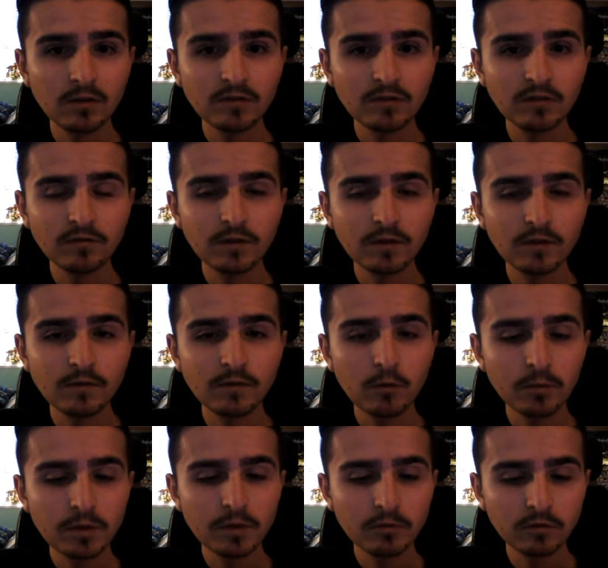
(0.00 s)
full of old people,
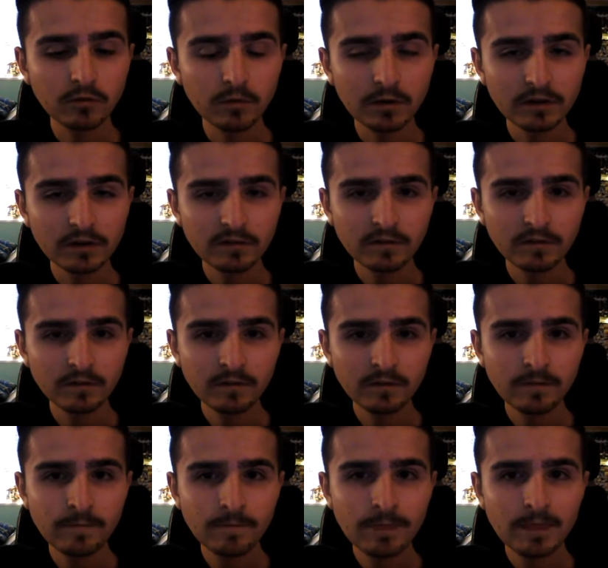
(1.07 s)
to be honest.
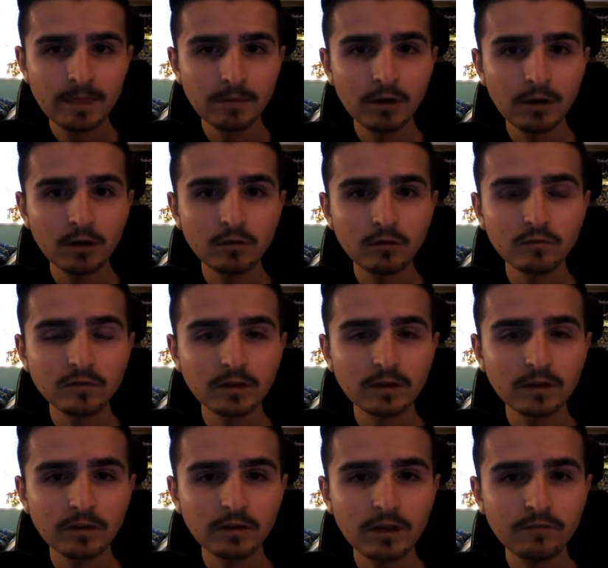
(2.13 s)
My uncles, you know, they're
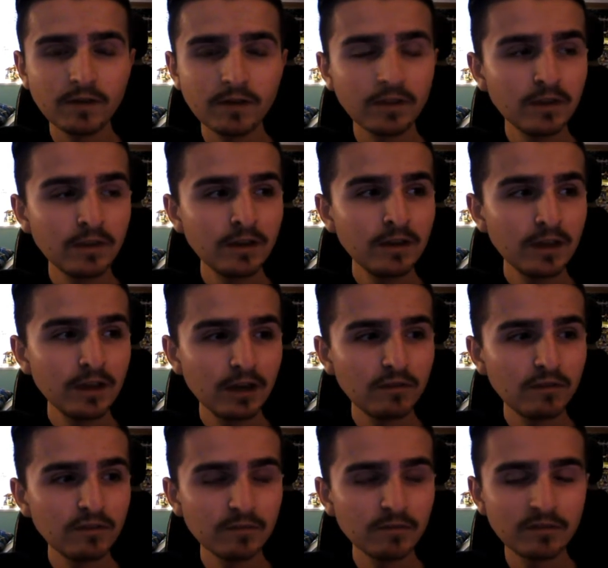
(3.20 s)
fun at
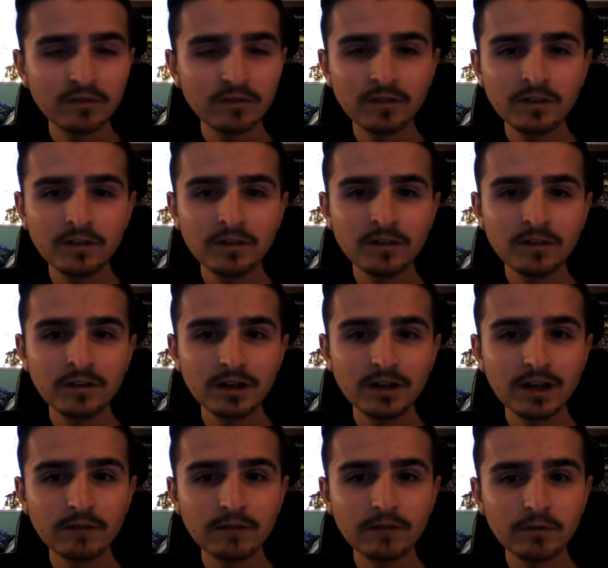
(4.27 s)
Christmas, love them
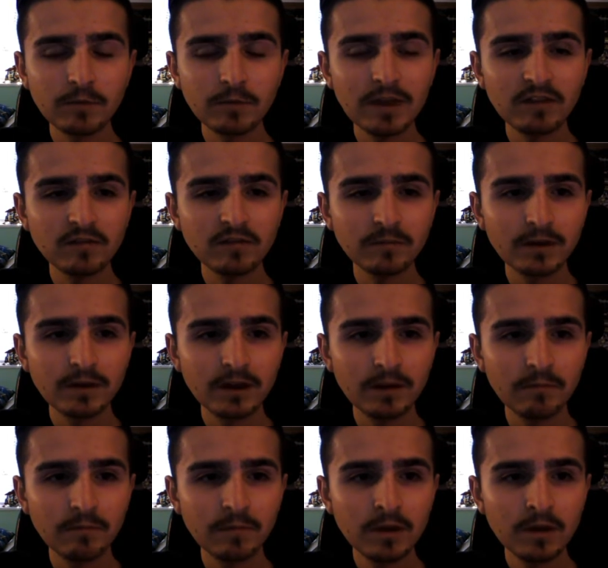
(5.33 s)
to bits, but
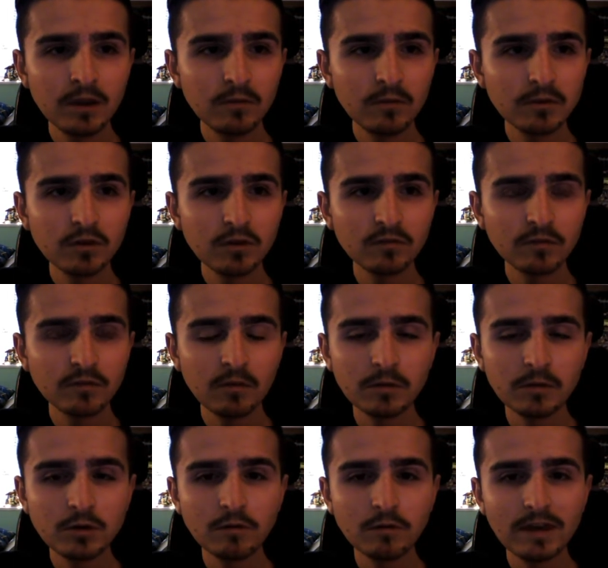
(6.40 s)
when you've got someone your
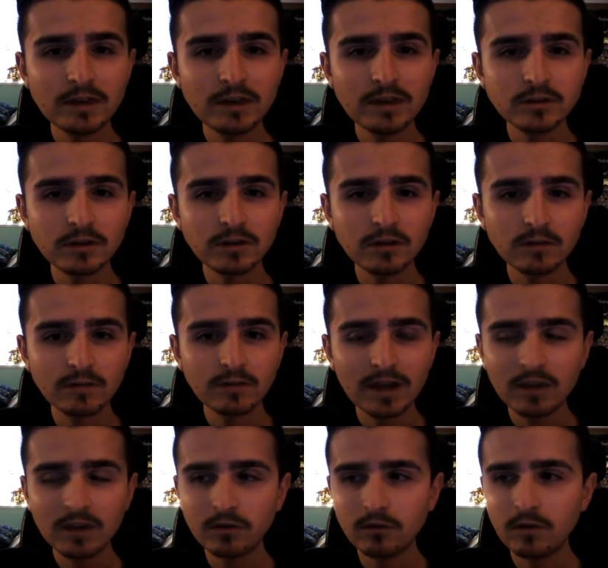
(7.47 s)
age, you know, you can relate
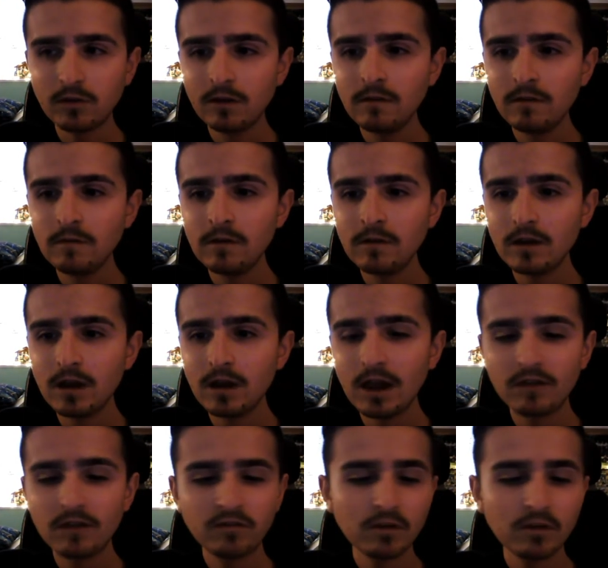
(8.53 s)
to. And
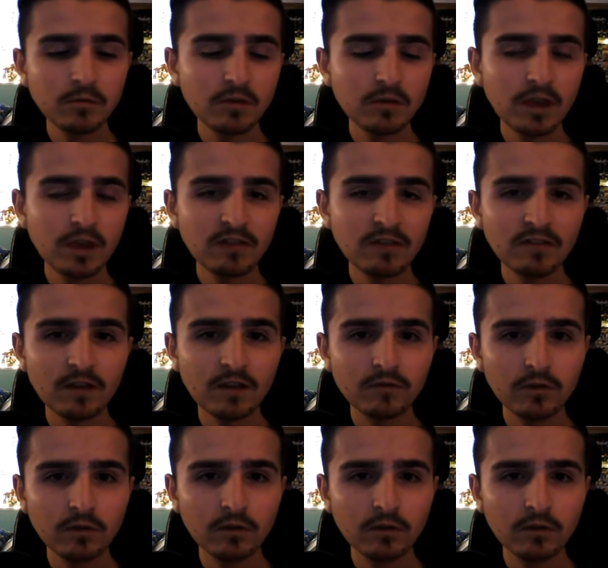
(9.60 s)
so we were nice enough to